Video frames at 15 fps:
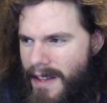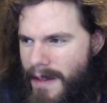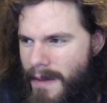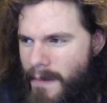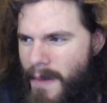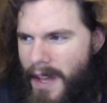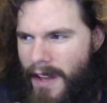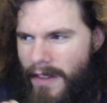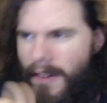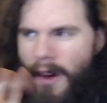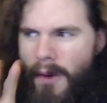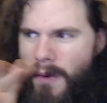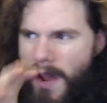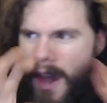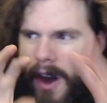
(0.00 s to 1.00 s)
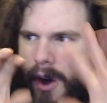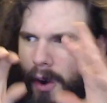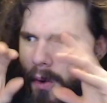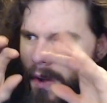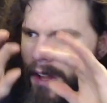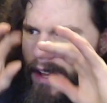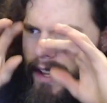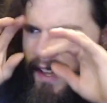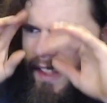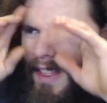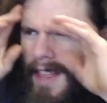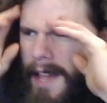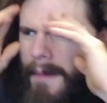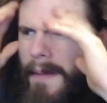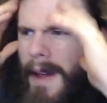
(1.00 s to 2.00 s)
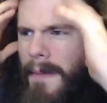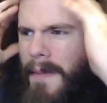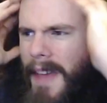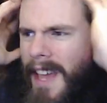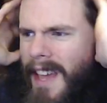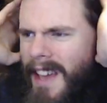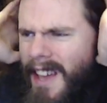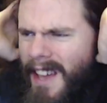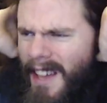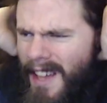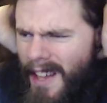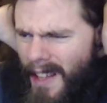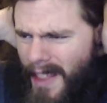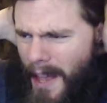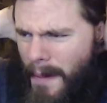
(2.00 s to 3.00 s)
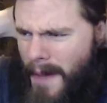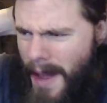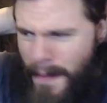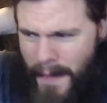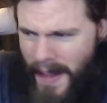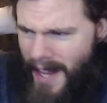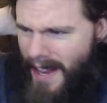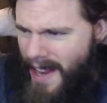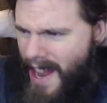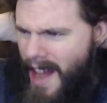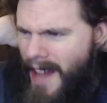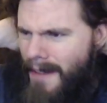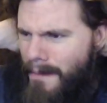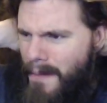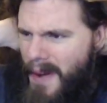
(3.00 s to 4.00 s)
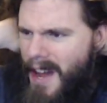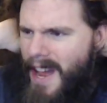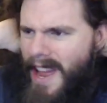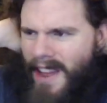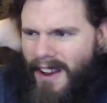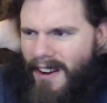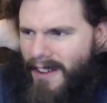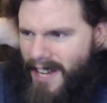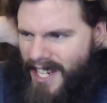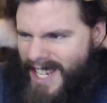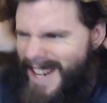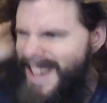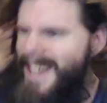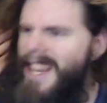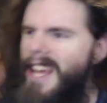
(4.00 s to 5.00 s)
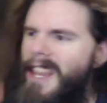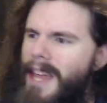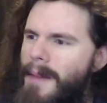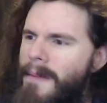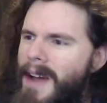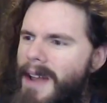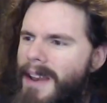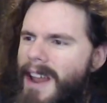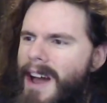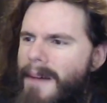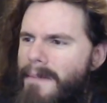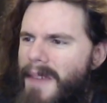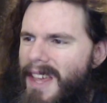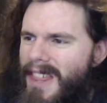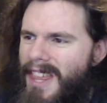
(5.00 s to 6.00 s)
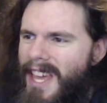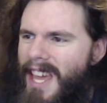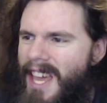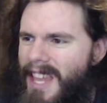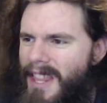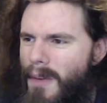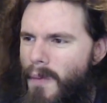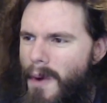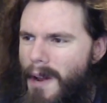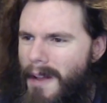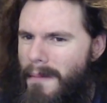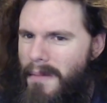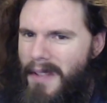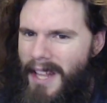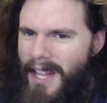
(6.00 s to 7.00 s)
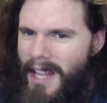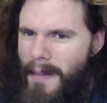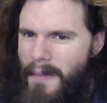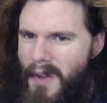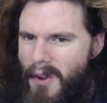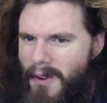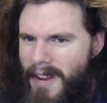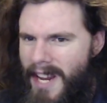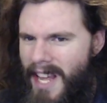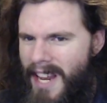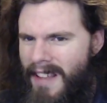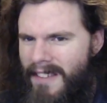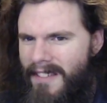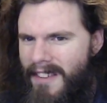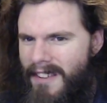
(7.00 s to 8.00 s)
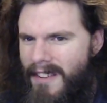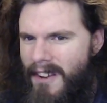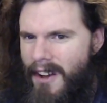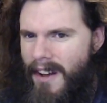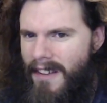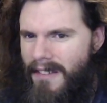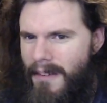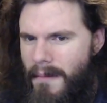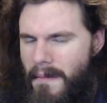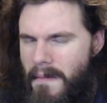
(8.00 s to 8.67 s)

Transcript: Because, oh no, they might be not buying our agenda. They might not be thinking that we're completely pure and innocent and awesome.